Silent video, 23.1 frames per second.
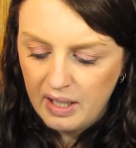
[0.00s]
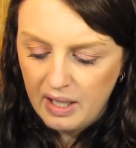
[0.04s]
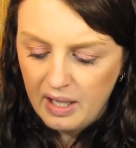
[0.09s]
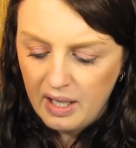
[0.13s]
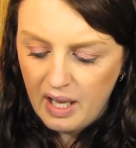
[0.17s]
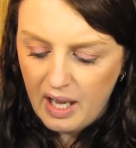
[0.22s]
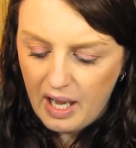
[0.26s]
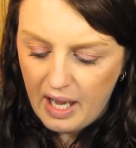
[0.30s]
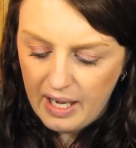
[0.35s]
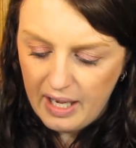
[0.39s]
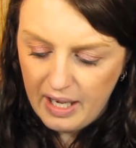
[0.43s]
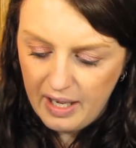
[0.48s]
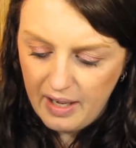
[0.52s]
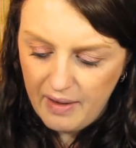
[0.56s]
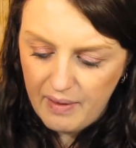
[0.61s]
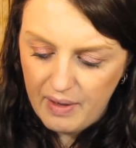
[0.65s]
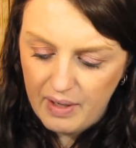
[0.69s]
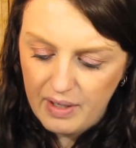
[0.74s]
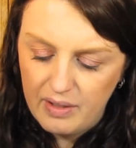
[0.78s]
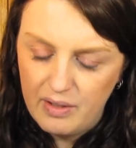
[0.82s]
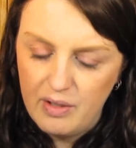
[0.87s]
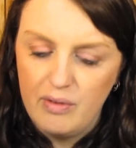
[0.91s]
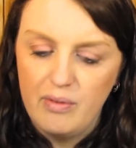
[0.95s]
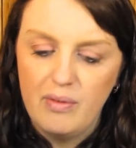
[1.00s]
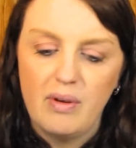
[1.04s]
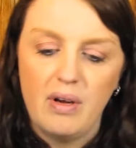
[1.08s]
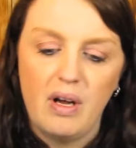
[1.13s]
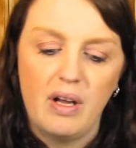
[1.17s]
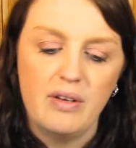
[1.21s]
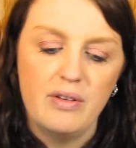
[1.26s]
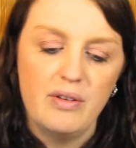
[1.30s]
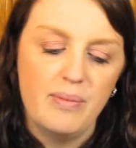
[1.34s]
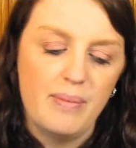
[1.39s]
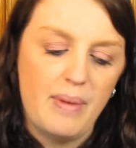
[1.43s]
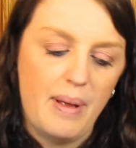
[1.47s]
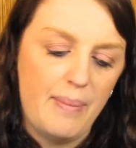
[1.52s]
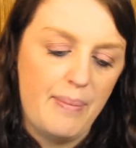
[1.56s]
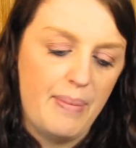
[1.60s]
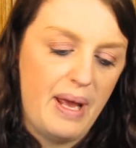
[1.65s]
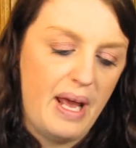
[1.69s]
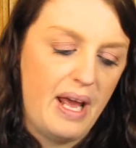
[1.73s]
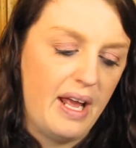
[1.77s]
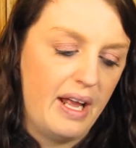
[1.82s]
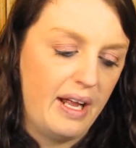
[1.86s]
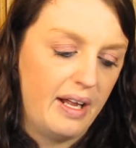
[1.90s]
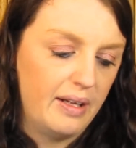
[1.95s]
I didn't even undo my
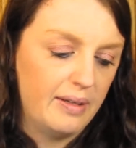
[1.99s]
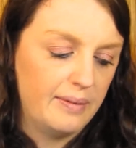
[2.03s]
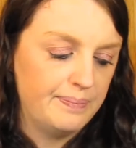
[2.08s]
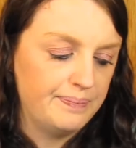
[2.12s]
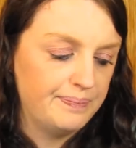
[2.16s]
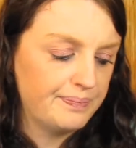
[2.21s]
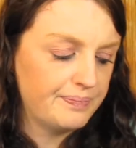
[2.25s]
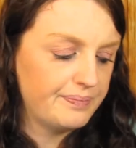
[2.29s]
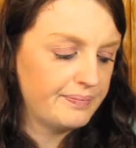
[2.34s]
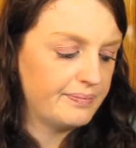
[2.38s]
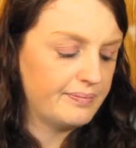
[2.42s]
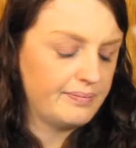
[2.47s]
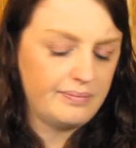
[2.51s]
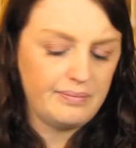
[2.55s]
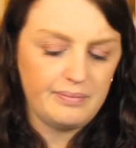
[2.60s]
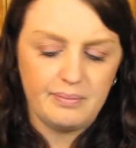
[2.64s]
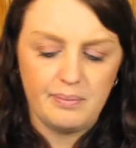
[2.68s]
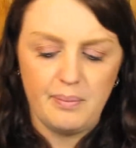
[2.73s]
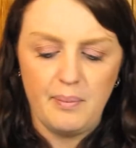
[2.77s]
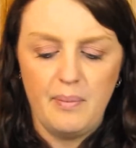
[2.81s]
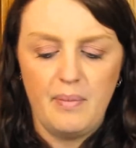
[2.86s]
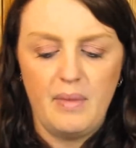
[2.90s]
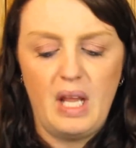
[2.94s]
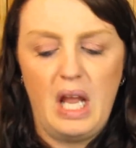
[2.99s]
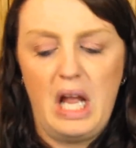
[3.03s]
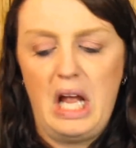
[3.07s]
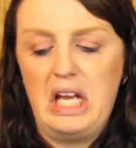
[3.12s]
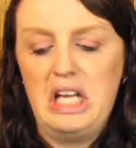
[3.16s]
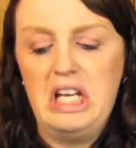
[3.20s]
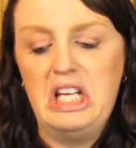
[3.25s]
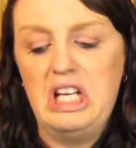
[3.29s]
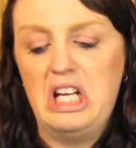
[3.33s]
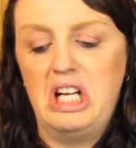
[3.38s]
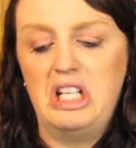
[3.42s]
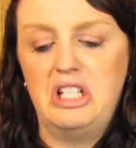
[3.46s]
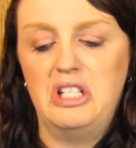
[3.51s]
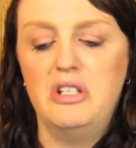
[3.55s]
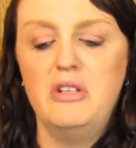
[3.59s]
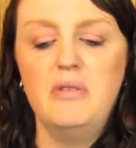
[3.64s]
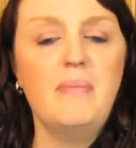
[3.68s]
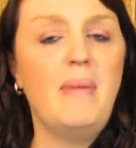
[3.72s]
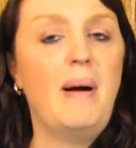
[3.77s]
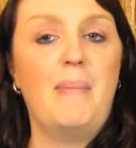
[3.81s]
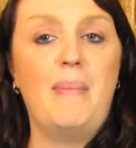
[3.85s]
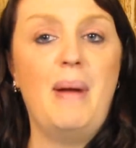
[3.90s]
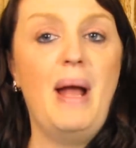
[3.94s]
bag. I didn't undo
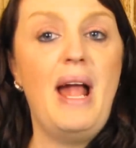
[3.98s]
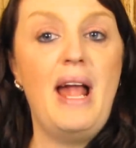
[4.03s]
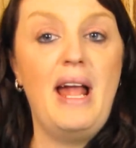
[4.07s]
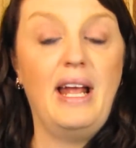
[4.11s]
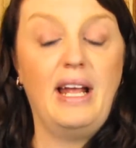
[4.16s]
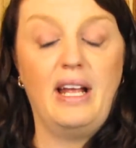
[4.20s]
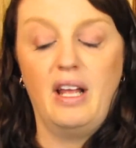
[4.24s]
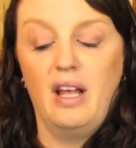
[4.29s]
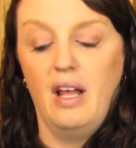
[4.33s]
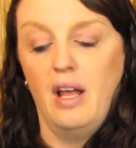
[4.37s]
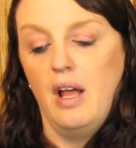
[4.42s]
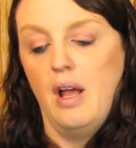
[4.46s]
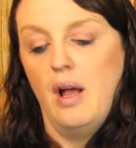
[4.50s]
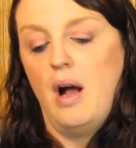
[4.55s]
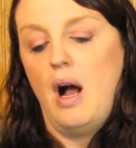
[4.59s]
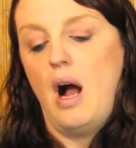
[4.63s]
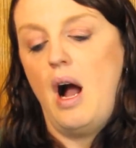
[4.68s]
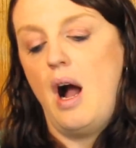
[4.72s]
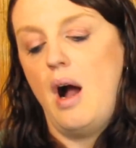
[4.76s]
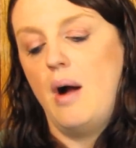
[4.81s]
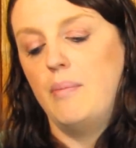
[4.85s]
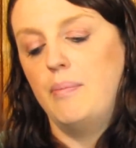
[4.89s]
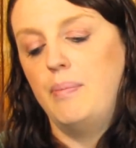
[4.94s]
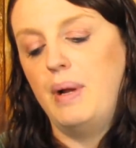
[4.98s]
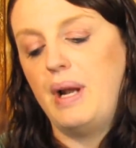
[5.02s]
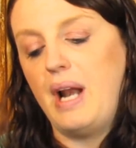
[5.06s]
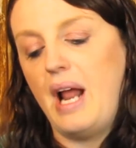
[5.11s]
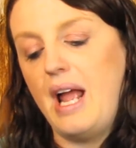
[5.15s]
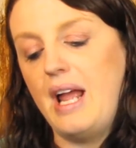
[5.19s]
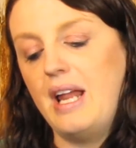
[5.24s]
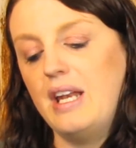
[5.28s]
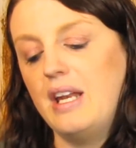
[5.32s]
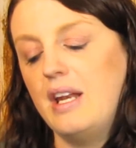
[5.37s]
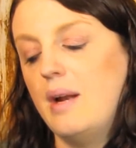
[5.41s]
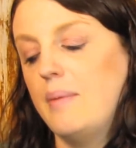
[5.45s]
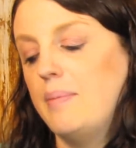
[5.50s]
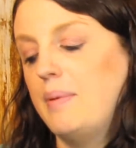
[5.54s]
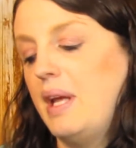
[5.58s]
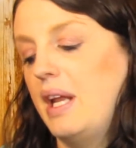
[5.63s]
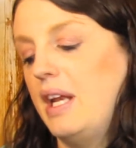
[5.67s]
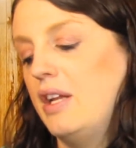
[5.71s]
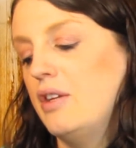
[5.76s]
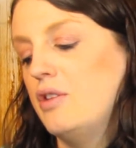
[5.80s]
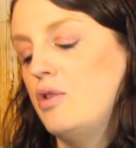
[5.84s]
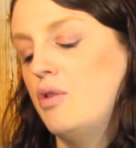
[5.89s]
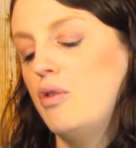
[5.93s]
my bag. But I ended up
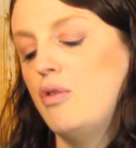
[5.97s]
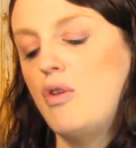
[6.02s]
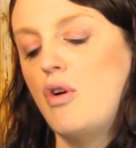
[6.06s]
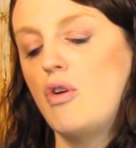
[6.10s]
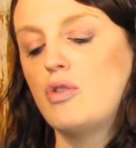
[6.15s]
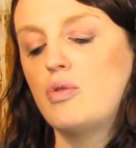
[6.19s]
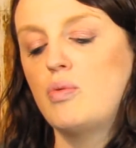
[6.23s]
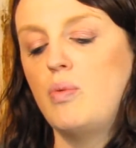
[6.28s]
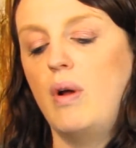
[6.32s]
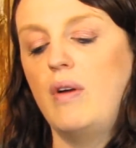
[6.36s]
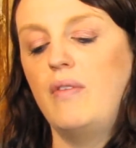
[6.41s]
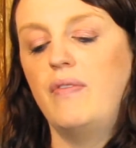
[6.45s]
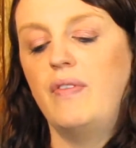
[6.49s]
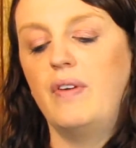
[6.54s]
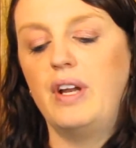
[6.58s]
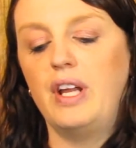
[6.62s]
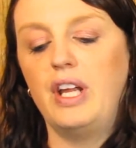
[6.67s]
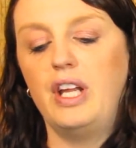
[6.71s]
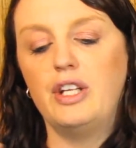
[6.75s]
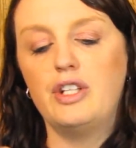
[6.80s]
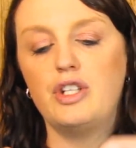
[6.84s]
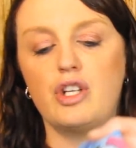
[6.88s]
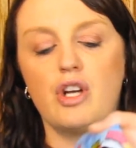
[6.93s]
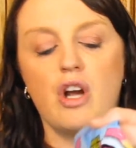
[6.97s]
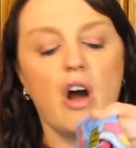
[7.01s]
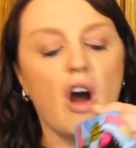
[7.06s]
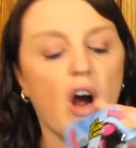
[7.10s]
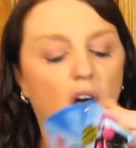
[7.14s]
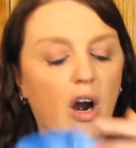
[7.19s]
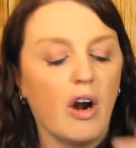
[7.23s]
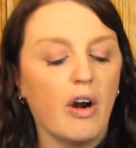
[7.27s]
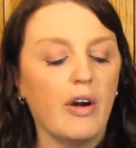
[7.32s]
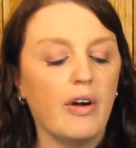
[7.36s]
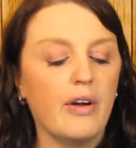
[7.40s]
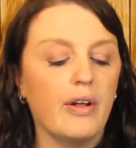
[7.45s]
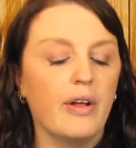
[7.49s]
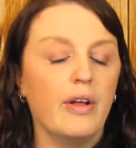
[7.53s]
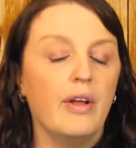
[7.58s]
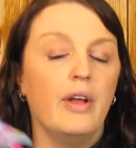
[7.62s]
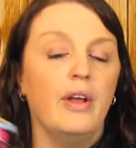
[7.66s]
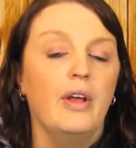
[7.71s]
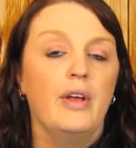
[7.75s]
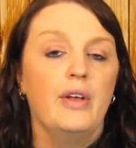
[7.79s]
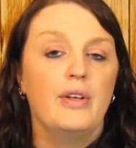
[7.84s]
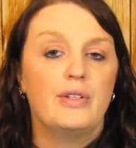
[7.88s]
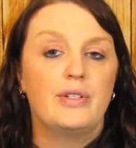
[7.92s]
getting 2 of those, 1 for each card.
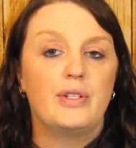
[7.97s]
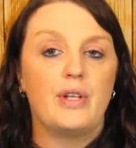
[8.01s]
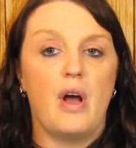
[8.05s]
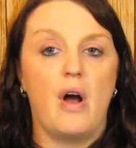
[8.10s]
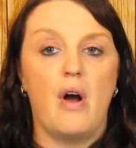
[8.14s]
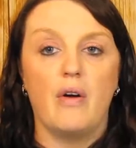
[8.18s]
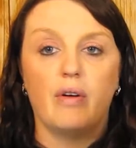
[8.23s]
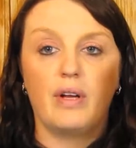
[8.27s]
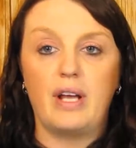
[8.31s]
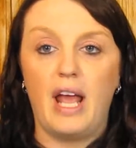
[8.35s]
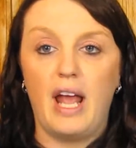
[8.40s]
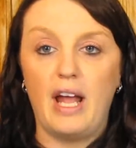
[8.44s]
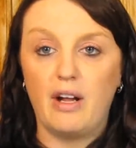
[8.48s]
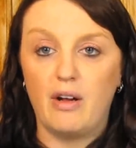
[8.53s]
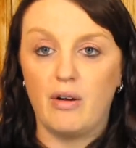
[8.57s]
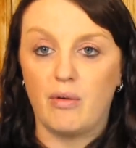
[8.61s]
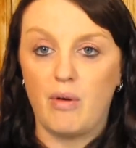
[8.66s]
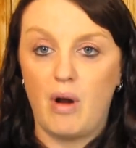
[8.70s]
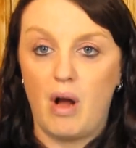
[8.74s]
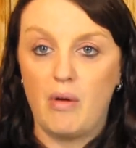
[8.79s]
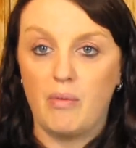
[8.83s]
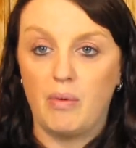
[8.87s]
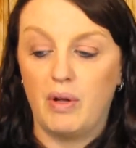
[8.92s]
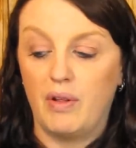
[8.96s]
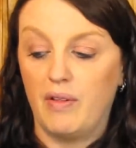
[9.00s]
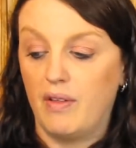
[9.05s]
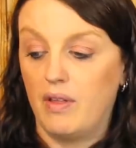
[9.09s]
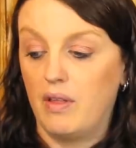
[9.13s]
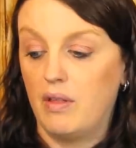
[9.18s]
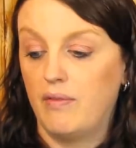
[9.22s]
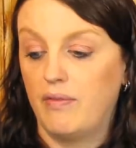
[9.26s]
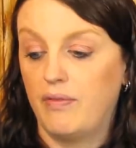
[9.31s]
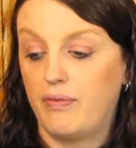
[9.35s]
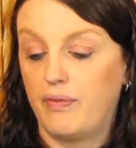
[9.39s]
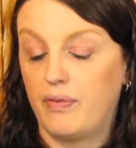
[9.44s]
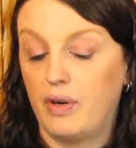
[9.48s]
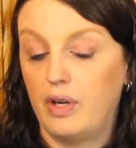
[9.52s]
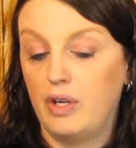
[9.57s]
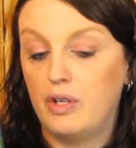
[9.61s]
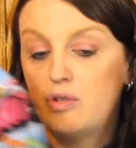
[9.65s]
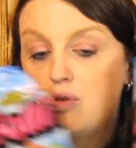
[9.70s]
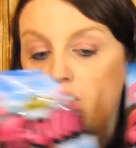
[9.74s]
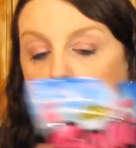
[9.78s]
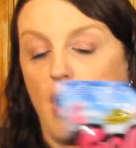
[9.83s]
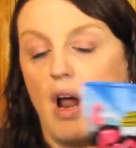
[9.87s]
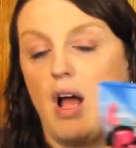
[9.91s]
So can't go wrong with free
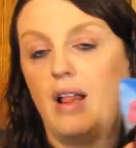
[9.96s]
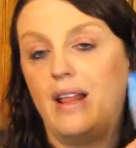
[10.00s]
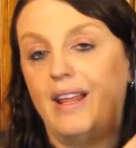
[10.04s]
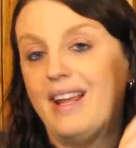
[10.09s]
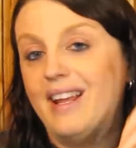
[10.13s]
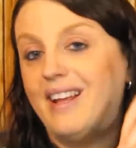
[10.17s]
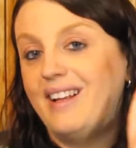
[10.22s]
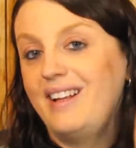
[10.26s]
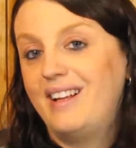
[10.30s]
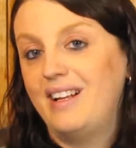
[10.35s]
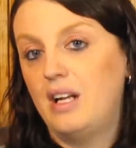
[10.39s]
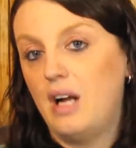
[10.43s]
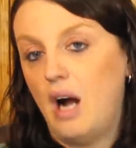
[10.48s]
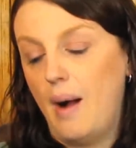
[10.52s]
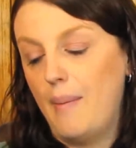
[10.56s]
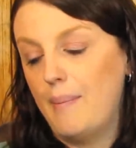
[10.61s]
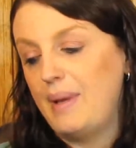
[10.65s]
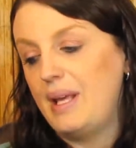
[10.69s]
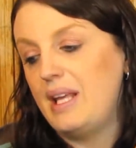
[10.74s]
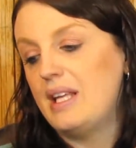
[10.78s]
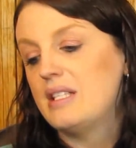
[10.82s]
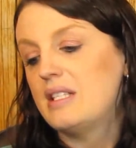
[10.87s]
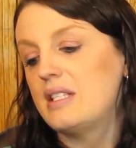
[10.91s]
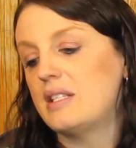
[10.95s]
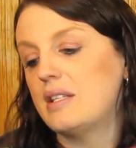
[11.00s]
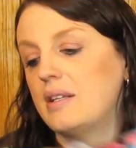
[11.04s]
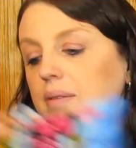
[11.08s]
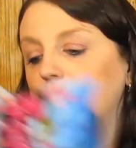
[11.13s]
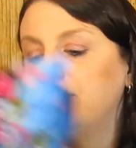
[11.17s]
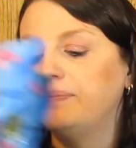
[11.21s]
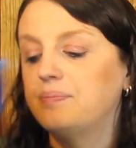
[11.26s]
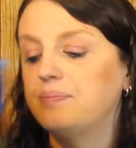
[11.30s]
Trolley Gummies.